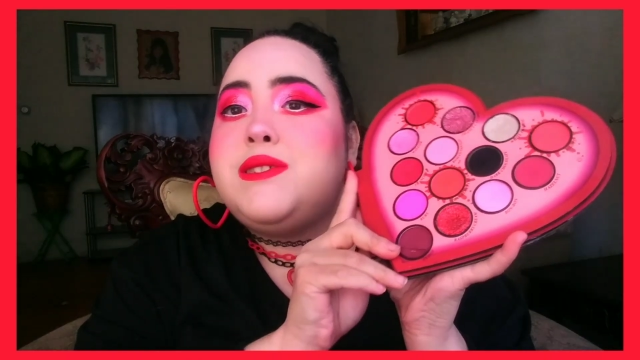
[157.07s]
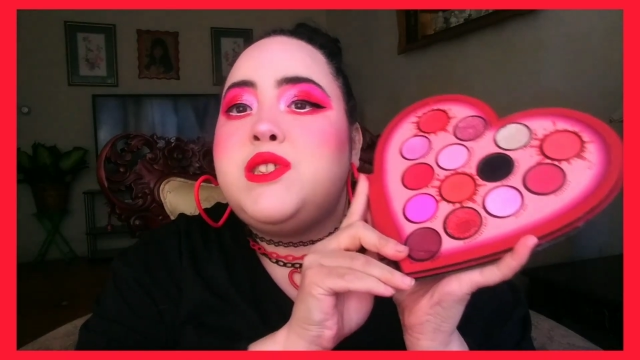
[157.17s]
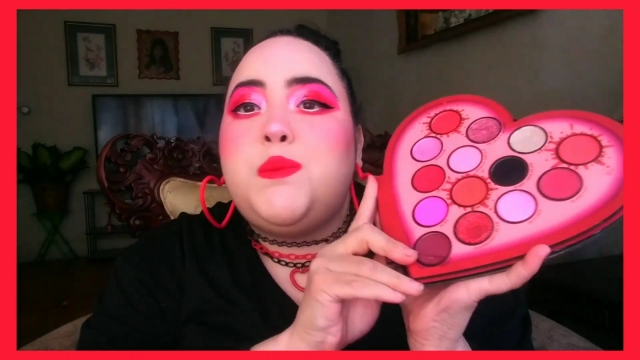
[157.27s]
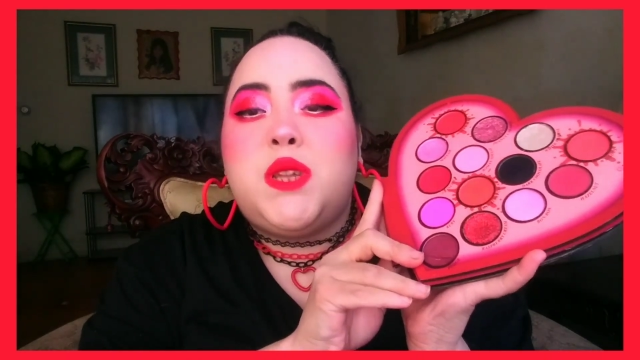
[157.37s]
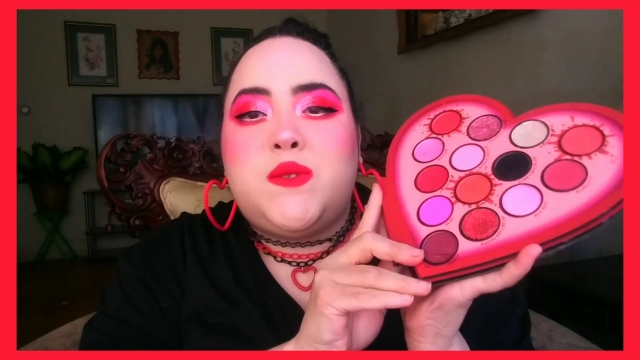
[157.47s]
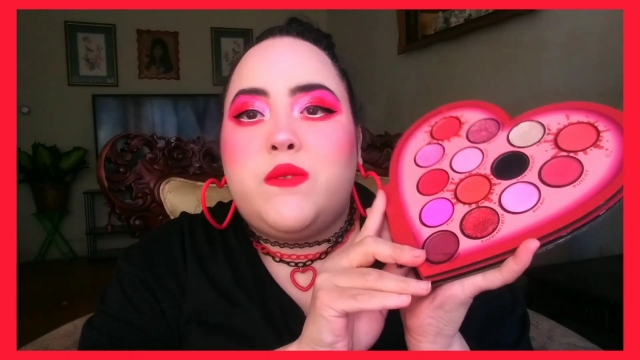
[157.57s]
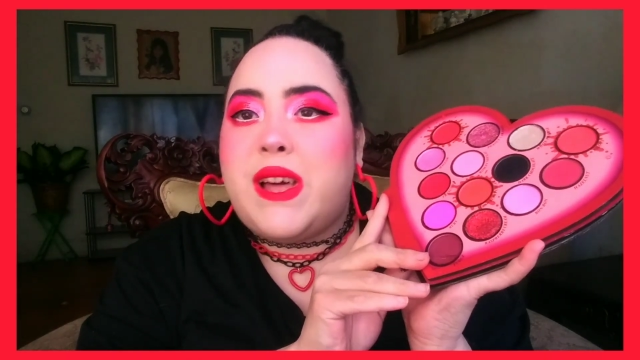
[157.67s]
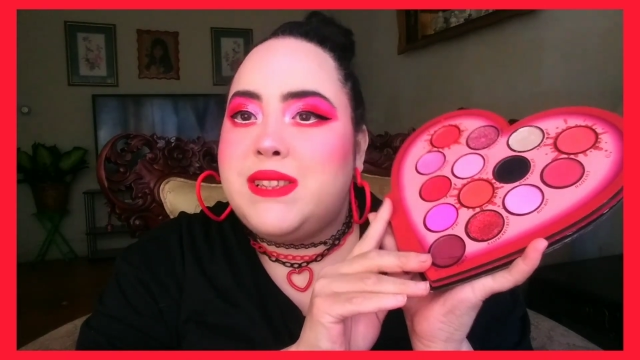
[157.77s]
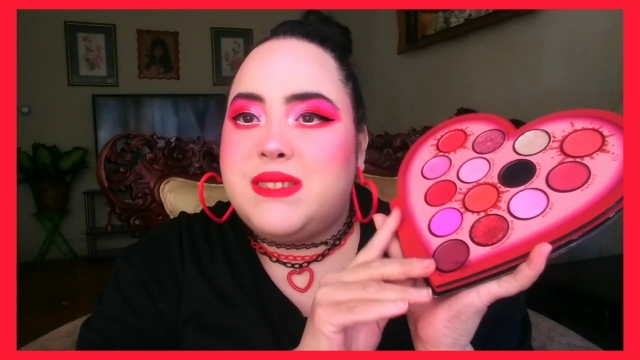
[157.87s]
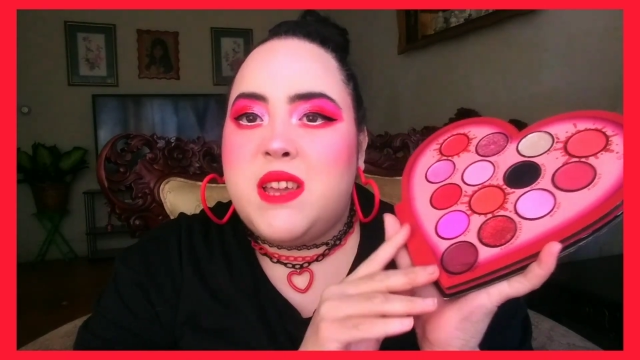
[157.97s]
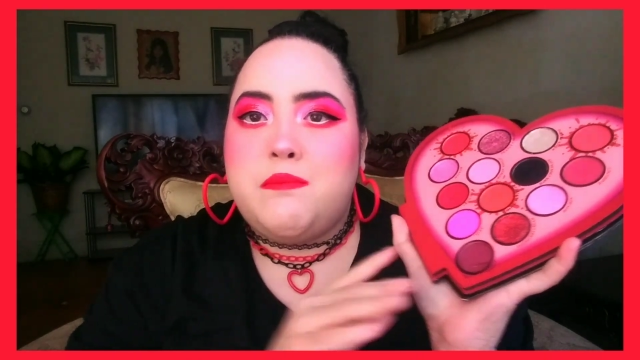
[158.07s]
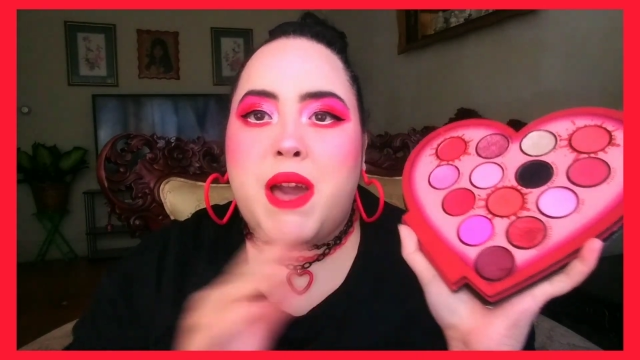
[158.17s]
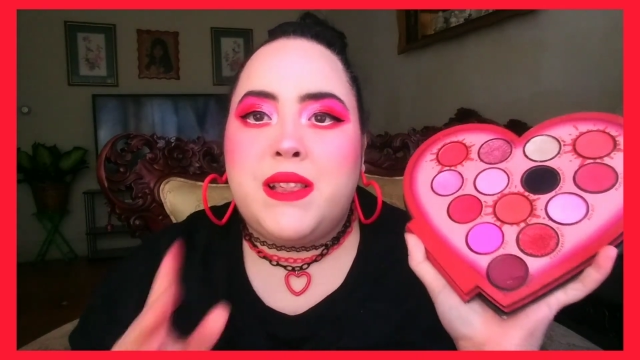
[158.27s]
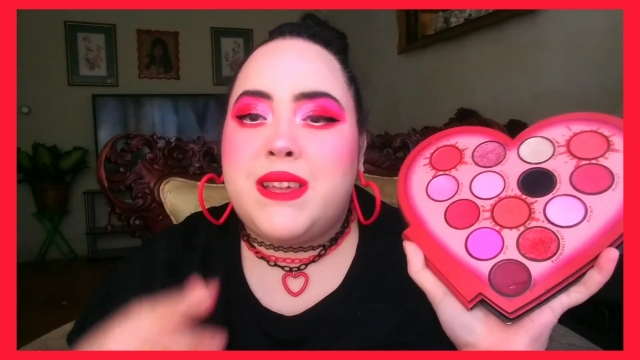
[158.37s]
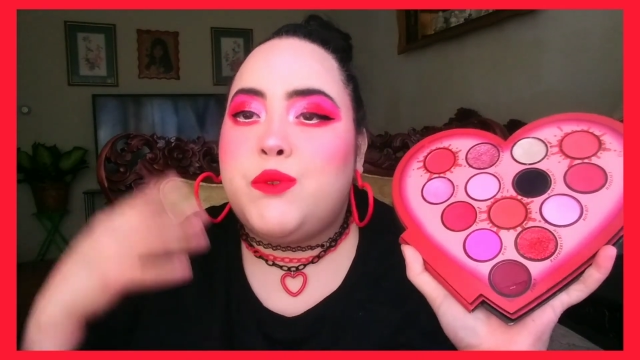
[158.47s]
such a beautiful Valentine
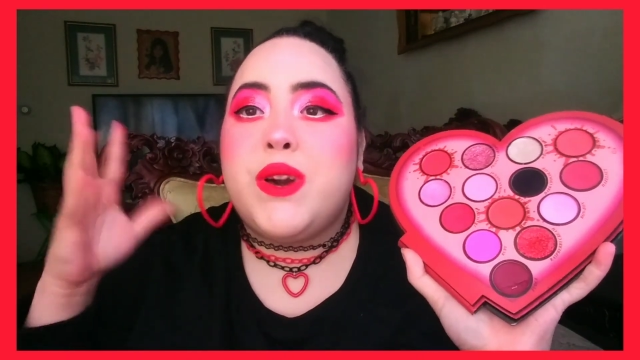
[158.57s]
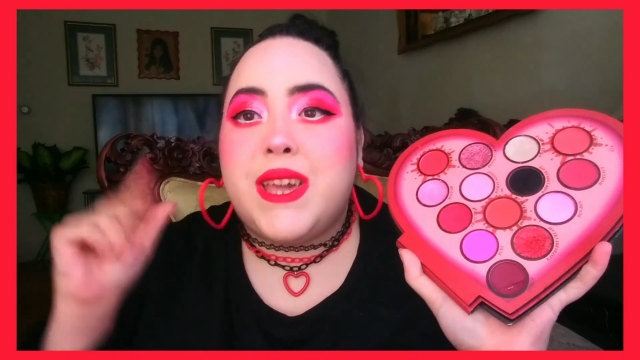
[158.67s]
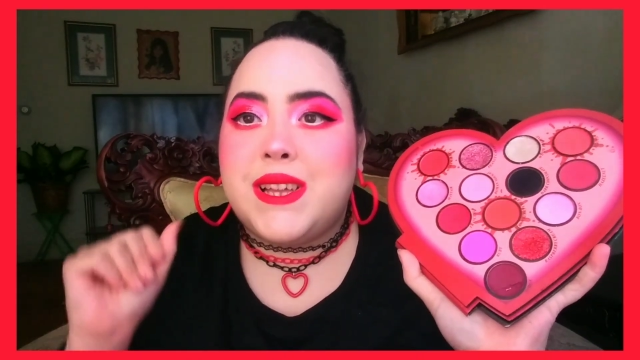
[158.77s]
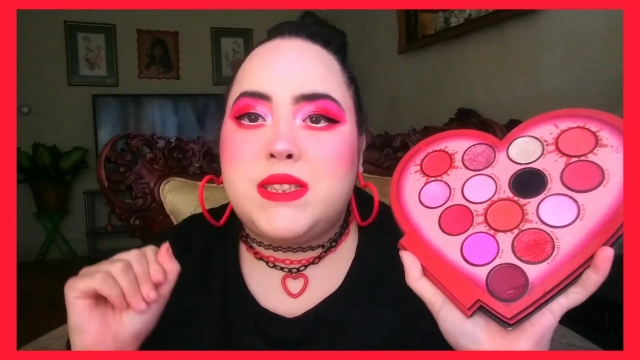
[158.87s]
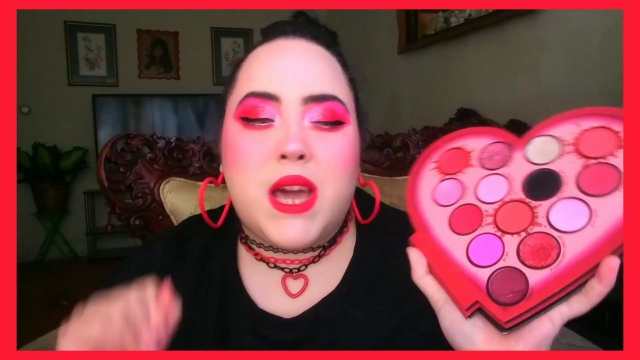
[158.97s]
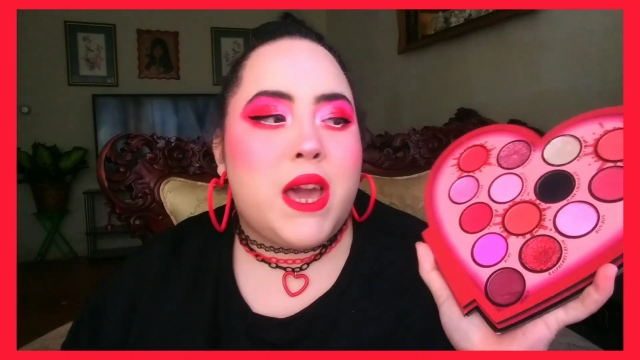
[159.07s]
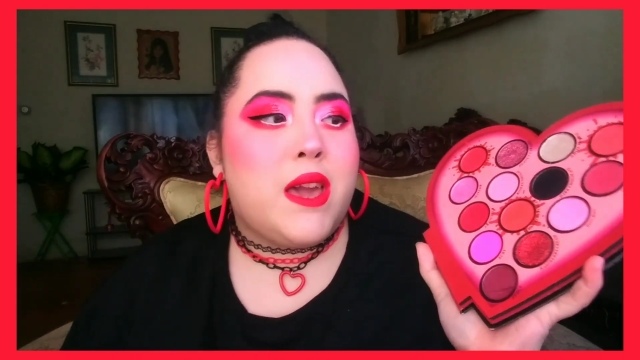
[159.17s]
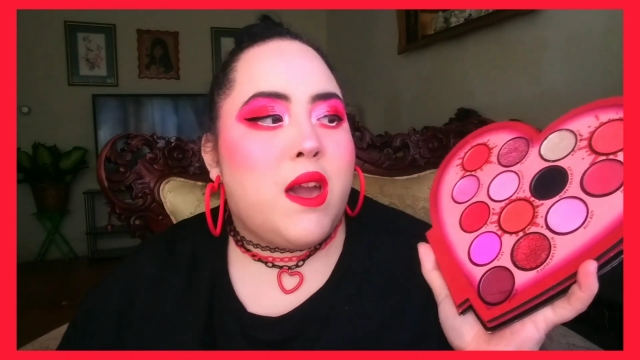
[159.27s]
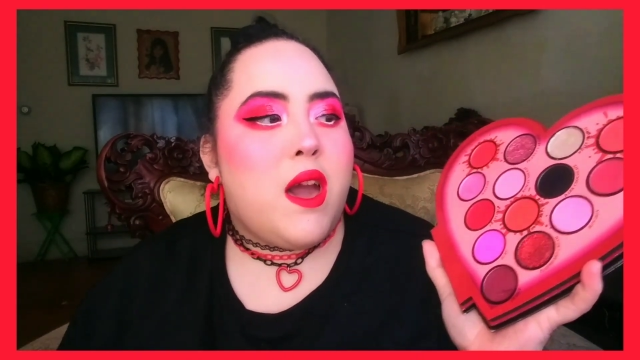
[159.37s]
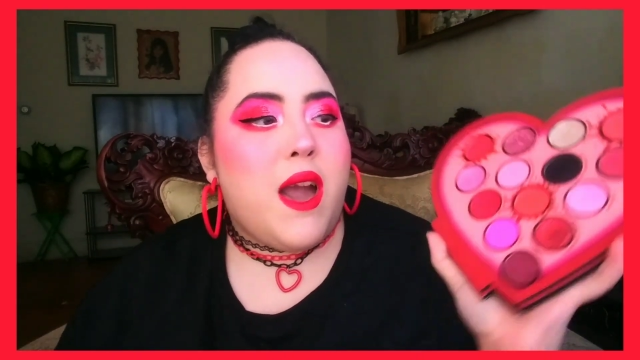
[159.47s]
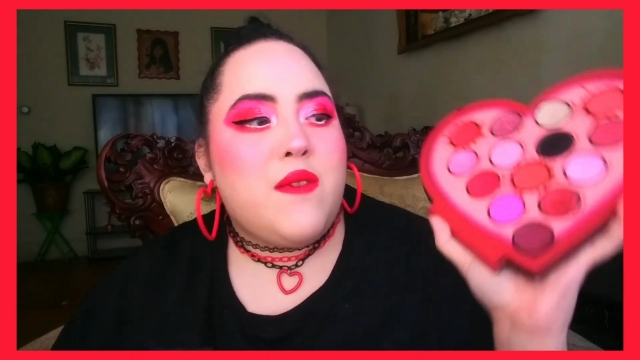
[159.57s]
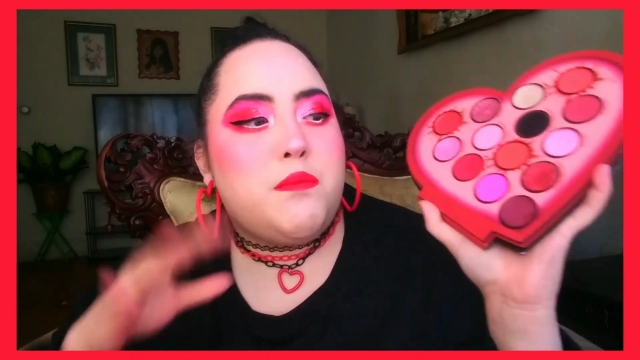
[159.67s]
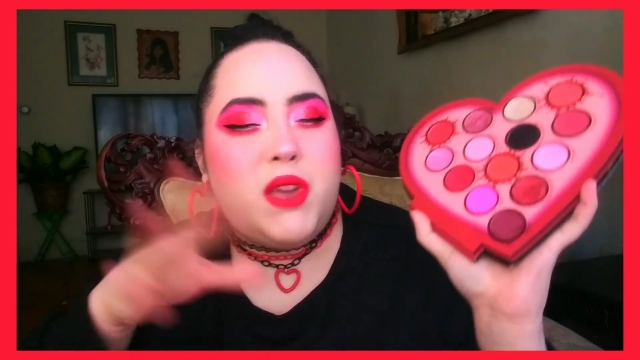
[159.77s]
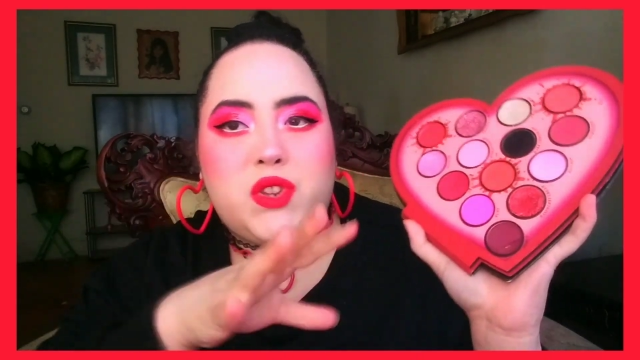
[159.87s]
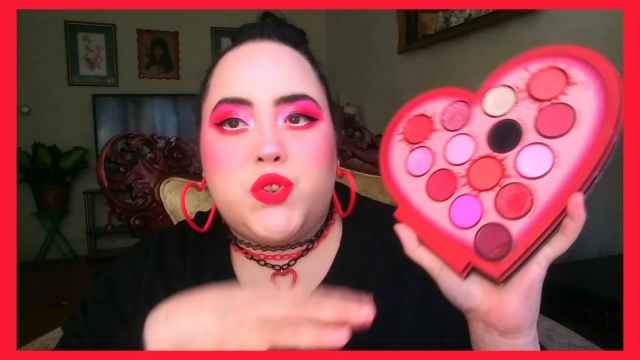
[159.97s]
palette. Well, I have a
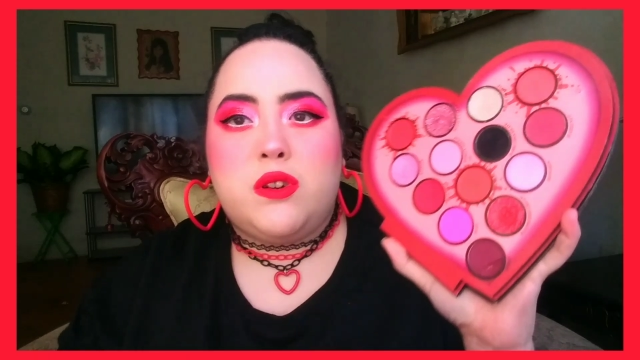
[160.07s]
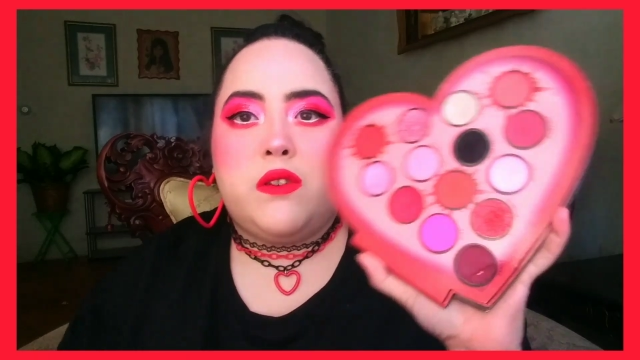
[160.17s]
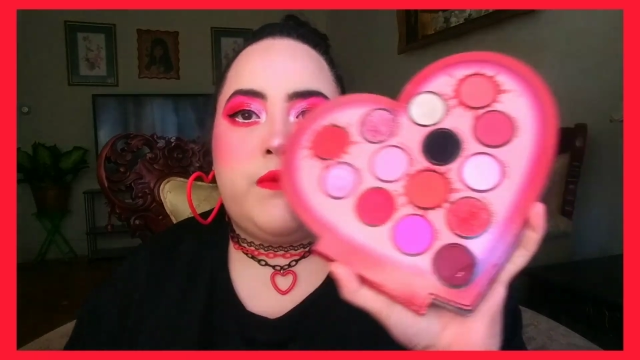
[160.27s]
mixture of